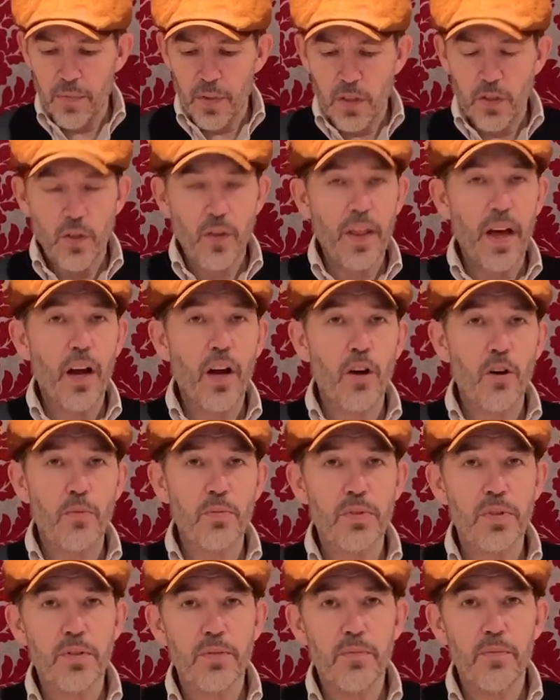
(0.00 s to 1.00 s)
So that
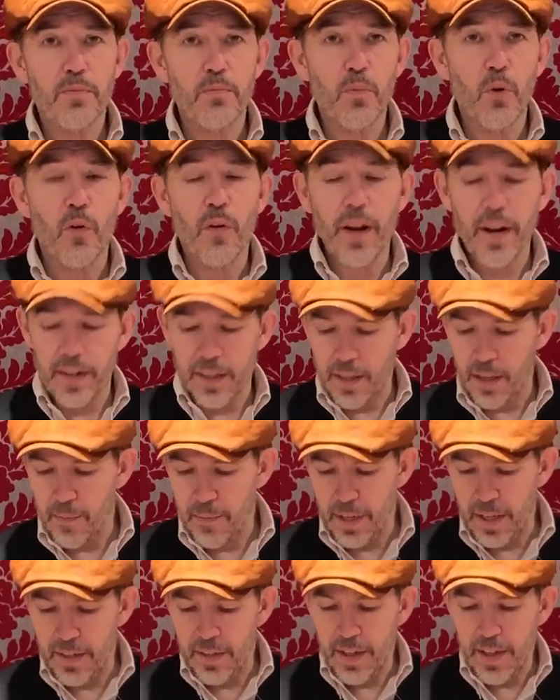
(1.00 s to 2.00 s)
helps more air to
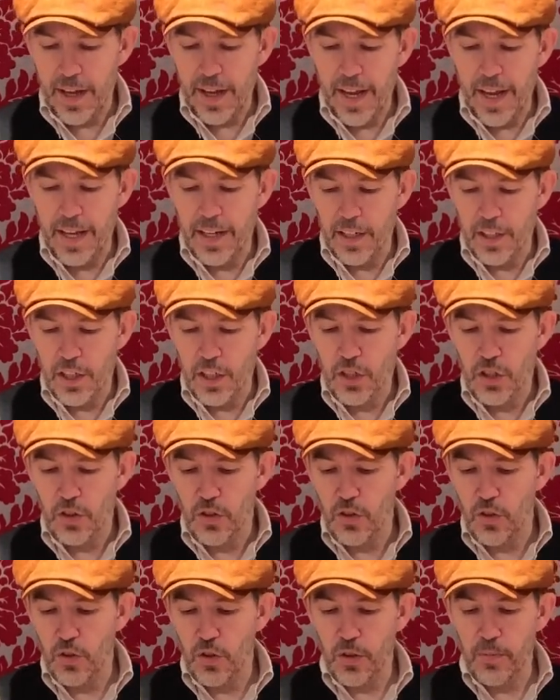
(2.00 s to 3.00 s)
come in
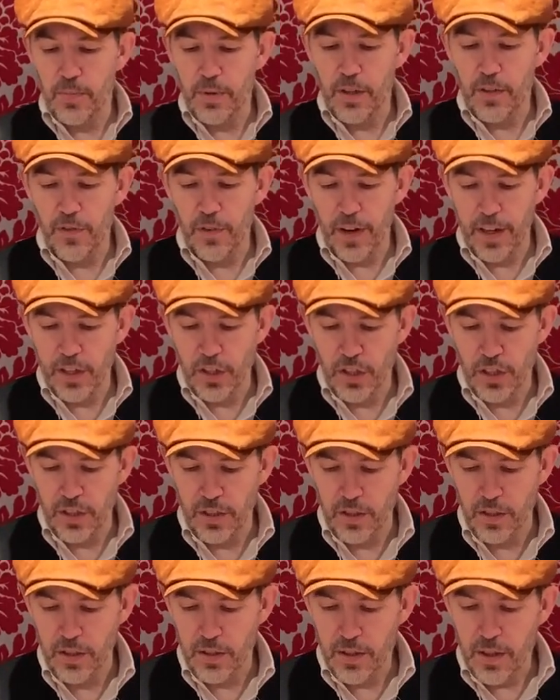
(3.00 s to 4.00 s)
addition to the
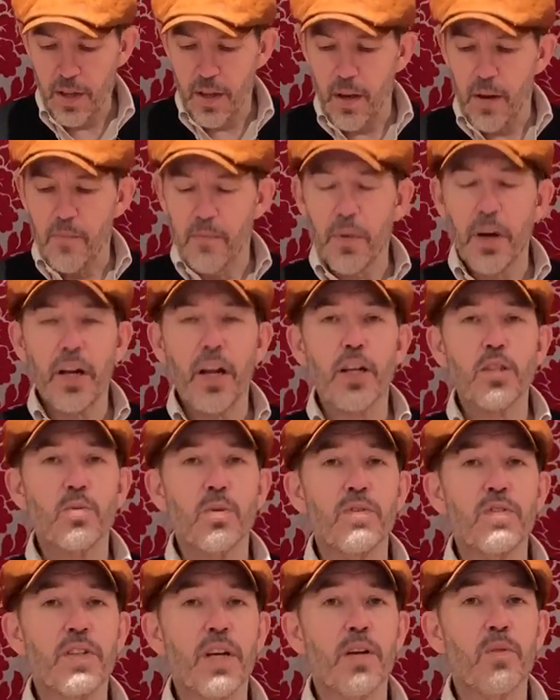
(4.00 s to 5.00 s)
perforations. But as
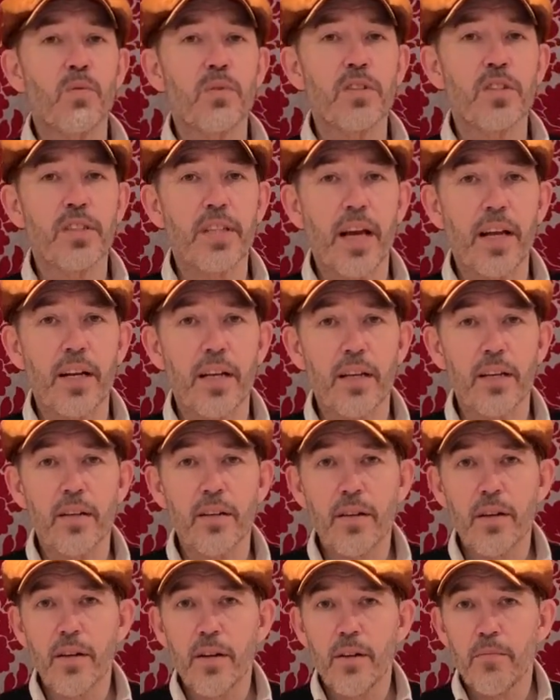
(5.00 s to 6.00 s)
we've said with Stadler,
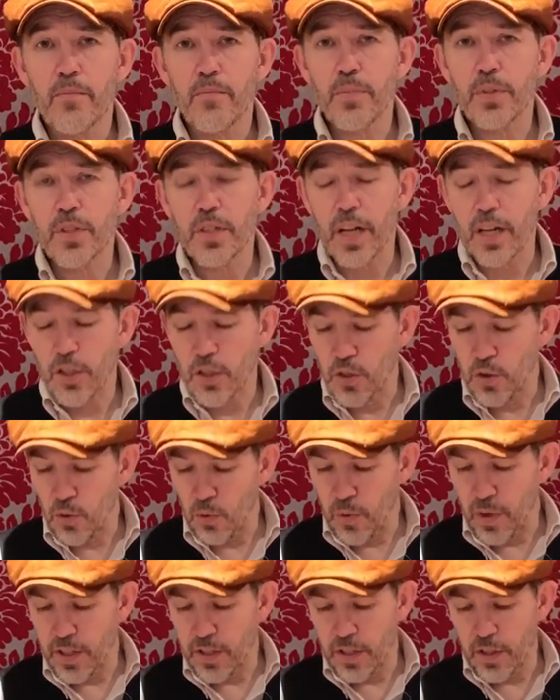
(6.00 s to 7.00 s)
protection's
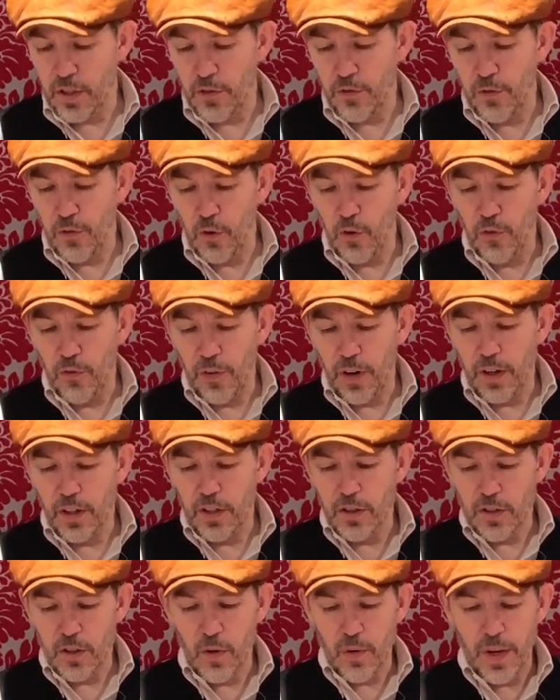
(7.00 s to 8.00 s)
always at the
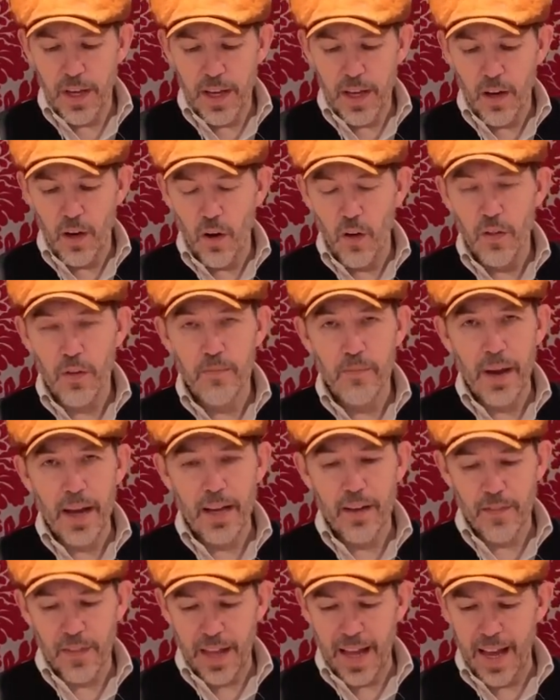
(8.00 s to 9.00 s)
forefront. So here on the
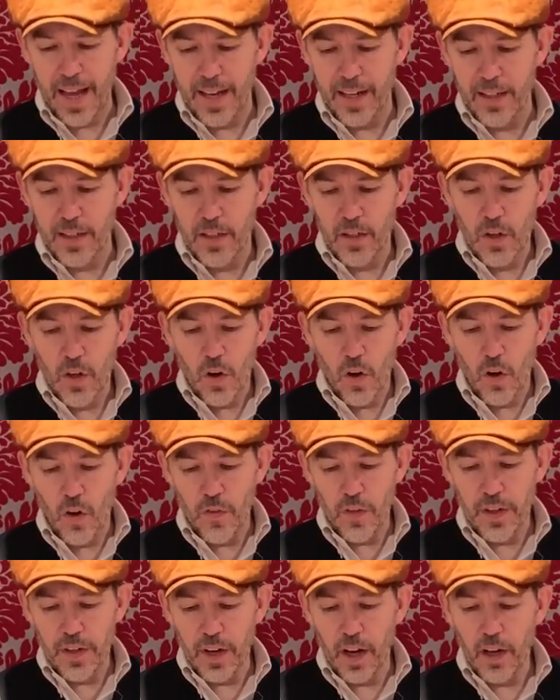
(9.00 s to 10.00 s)
back of the hand, on
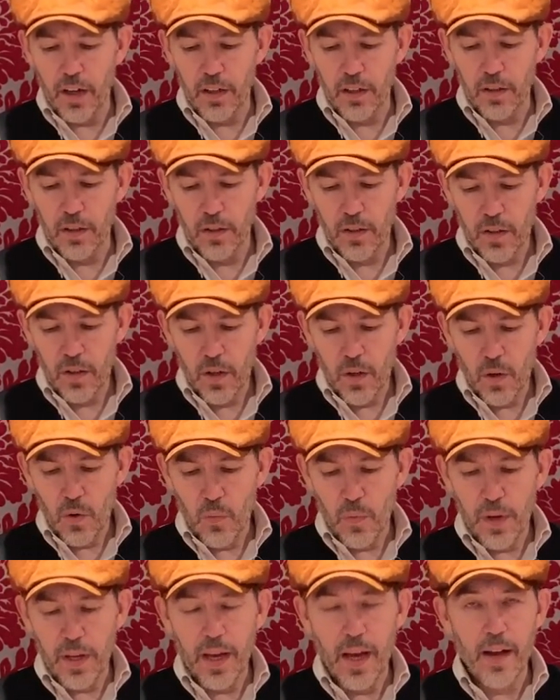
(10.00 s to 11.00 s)
the knuckle,
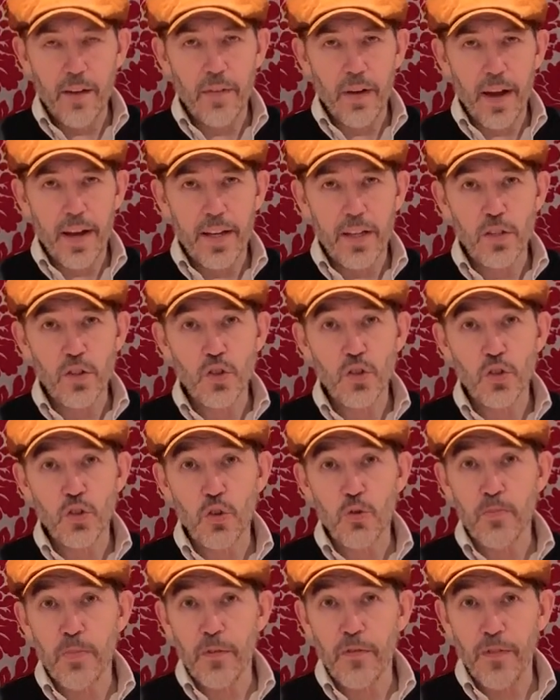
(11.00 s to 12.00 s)
we have a
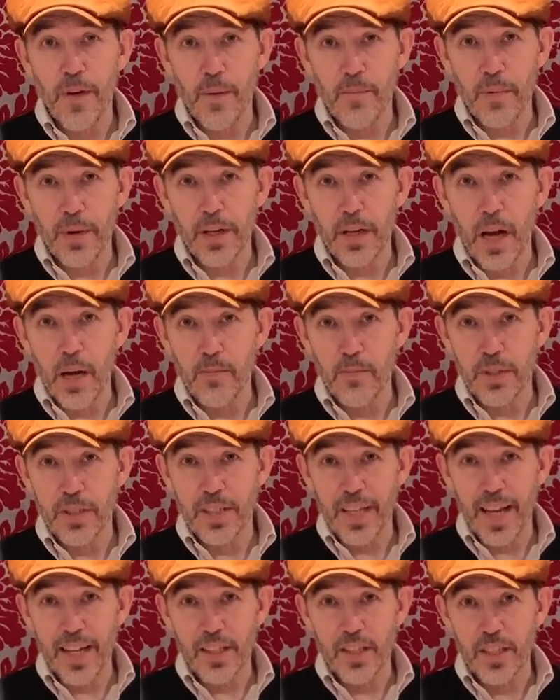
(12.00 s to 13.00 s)
super fabric
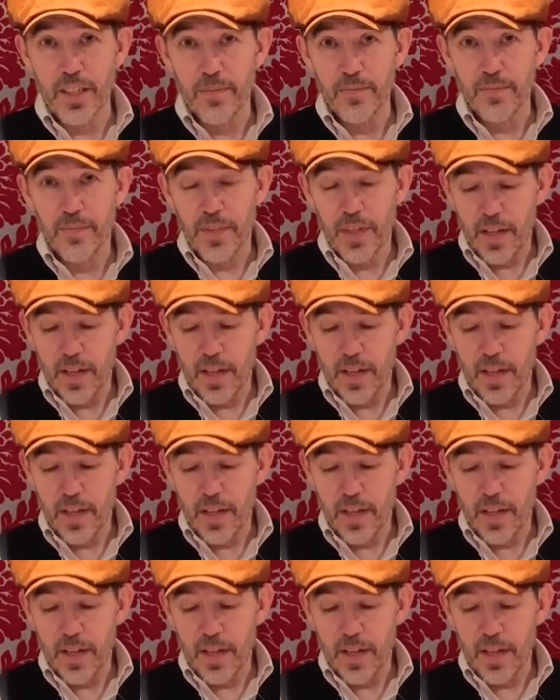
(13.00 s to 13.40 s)
protector.